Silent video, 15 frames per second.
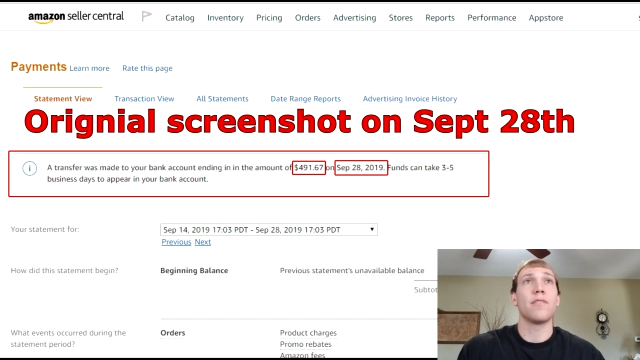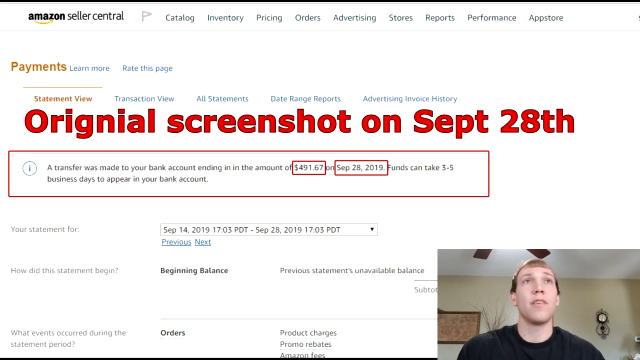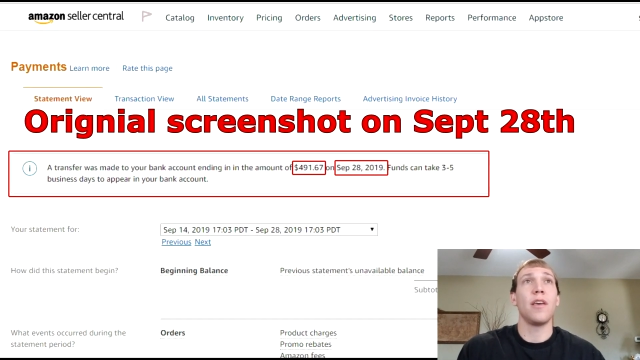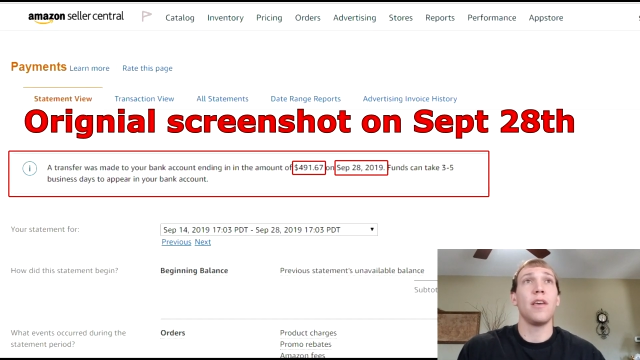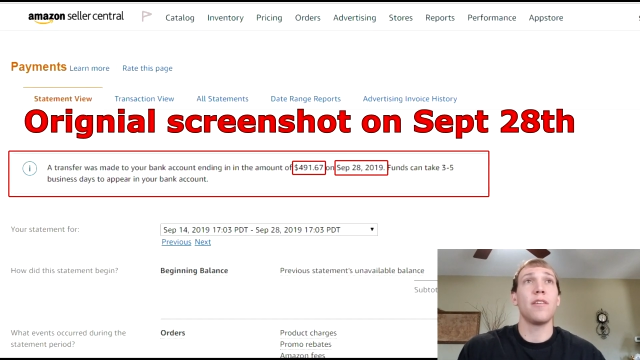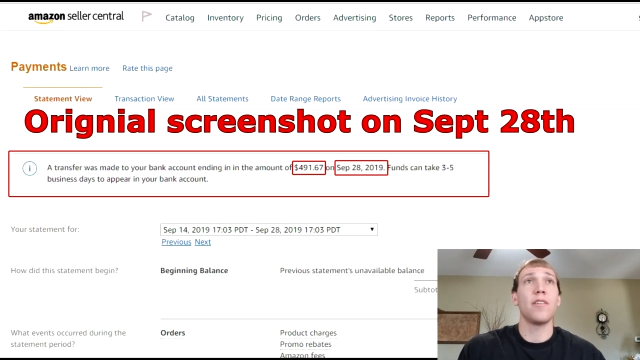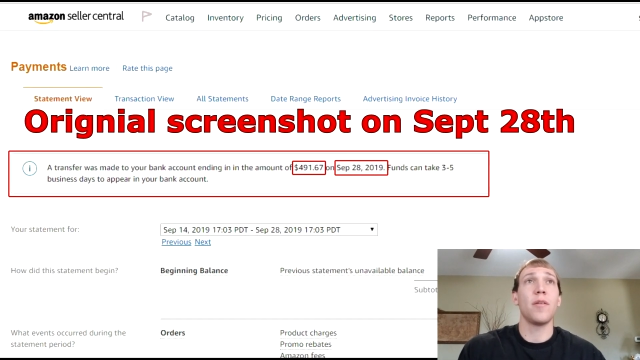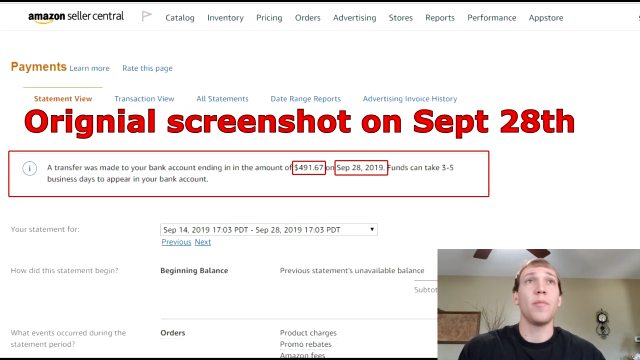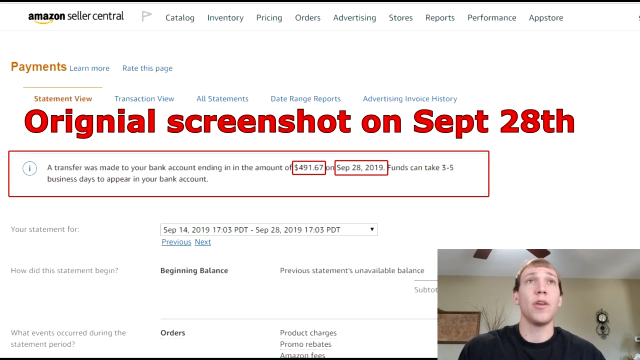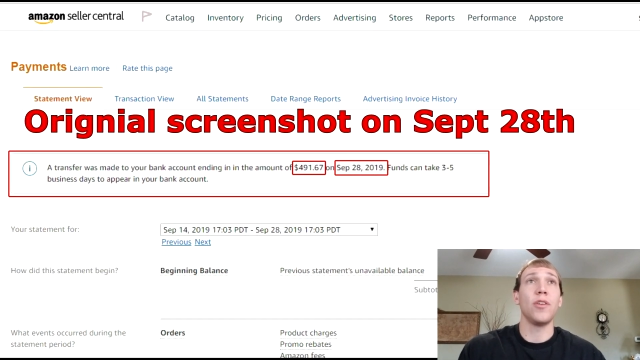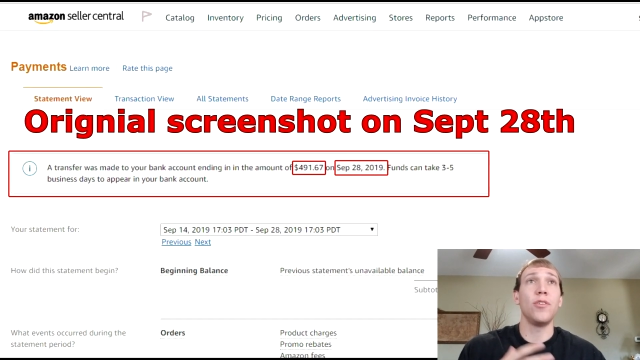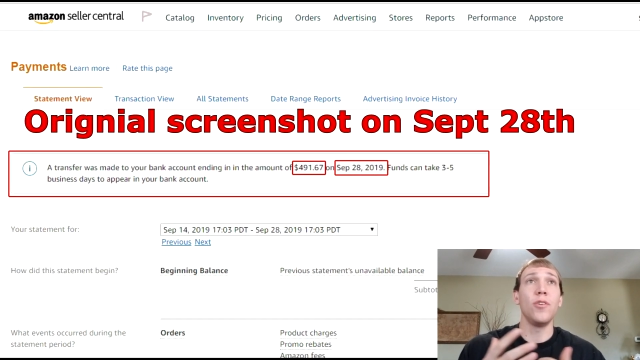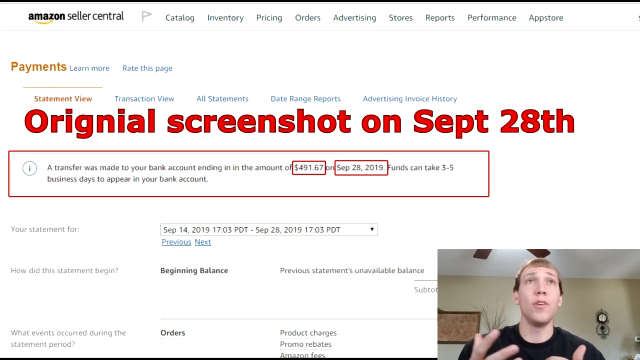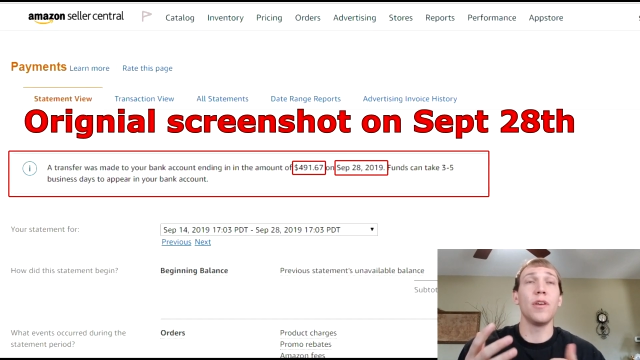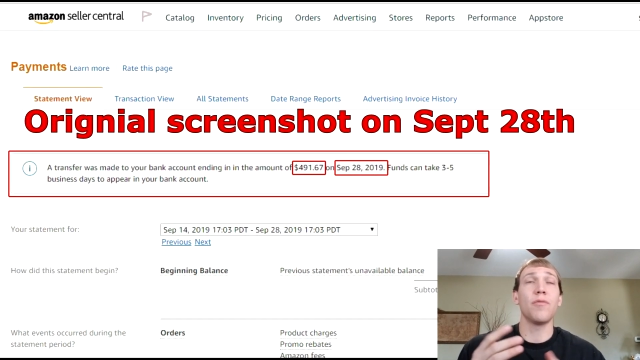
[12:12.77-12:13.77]
they sent me
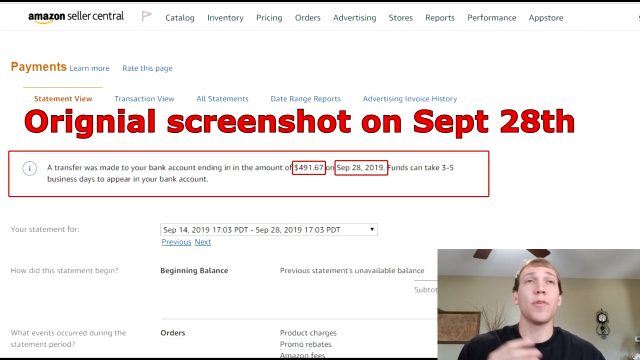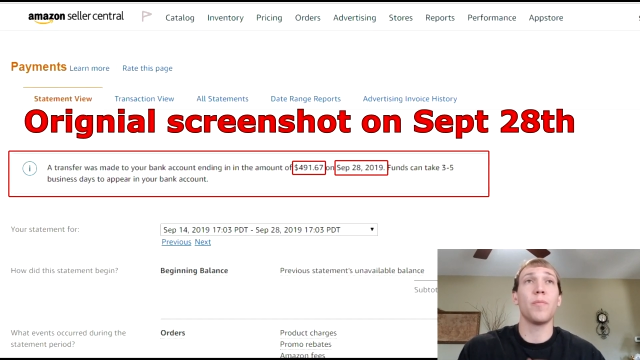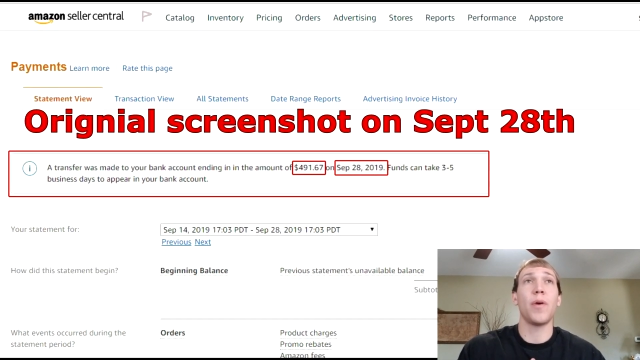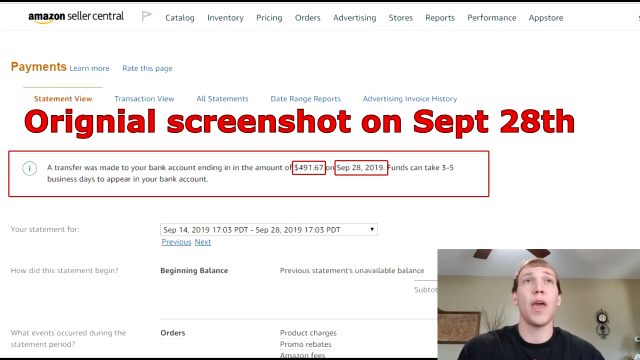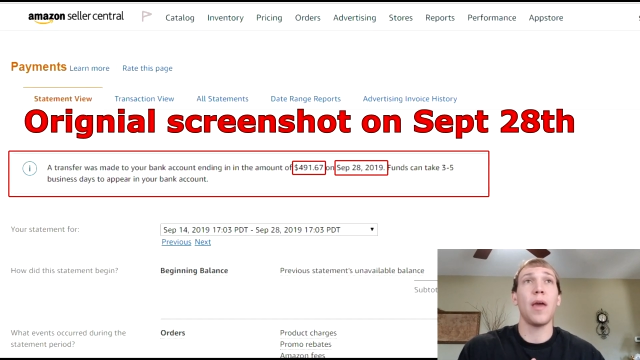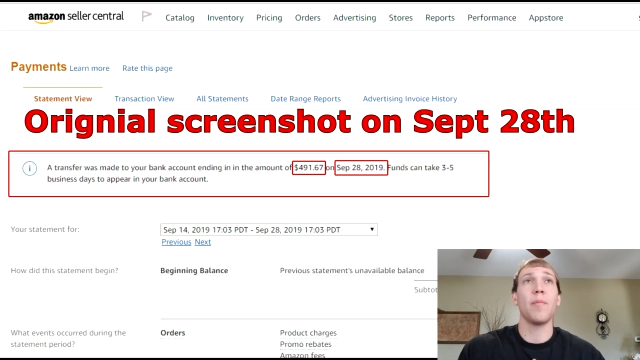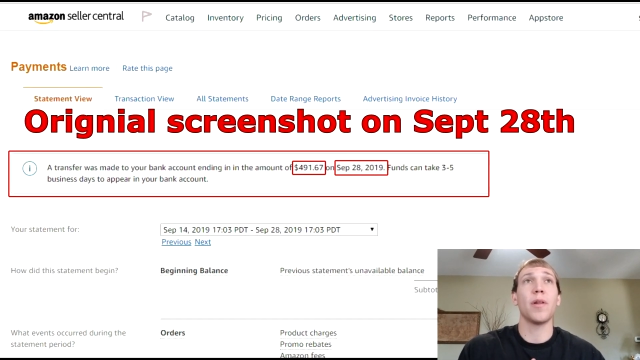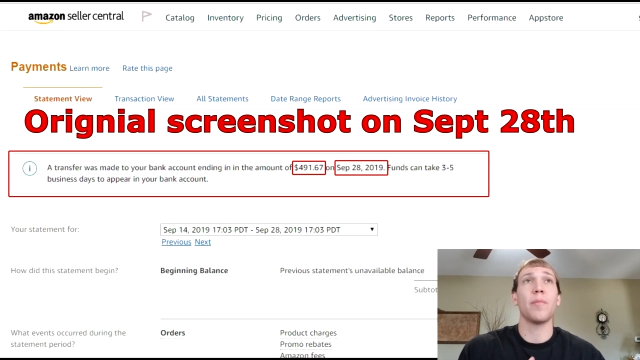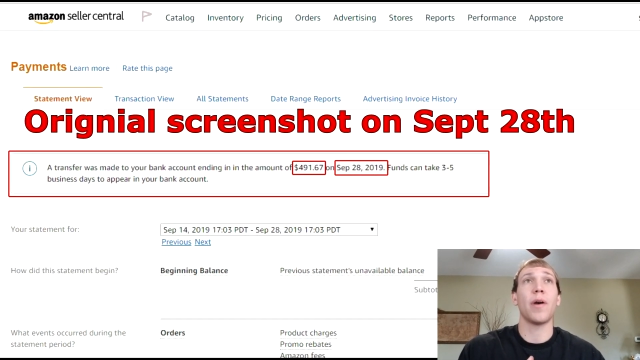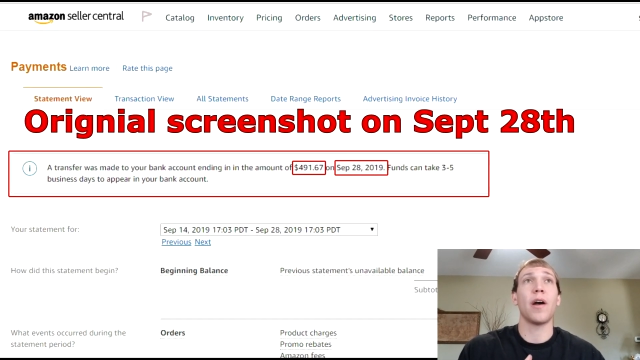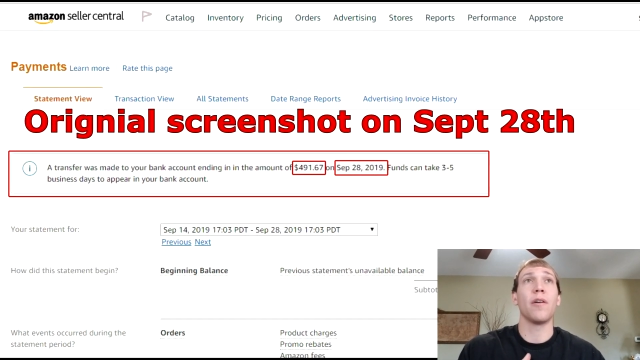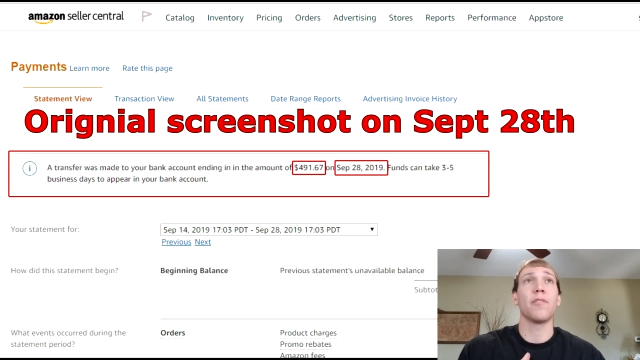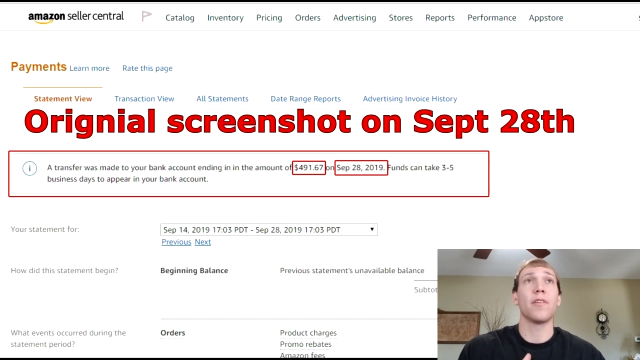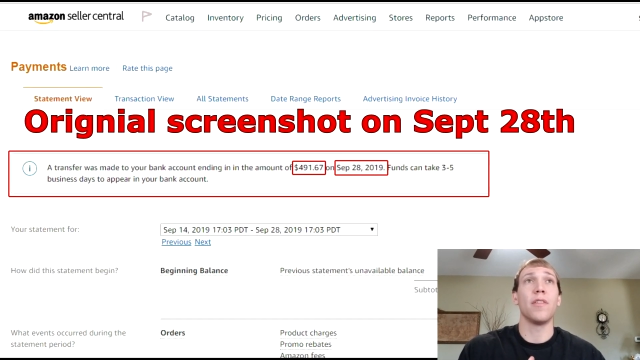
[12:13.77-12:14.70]
two different payment amounts.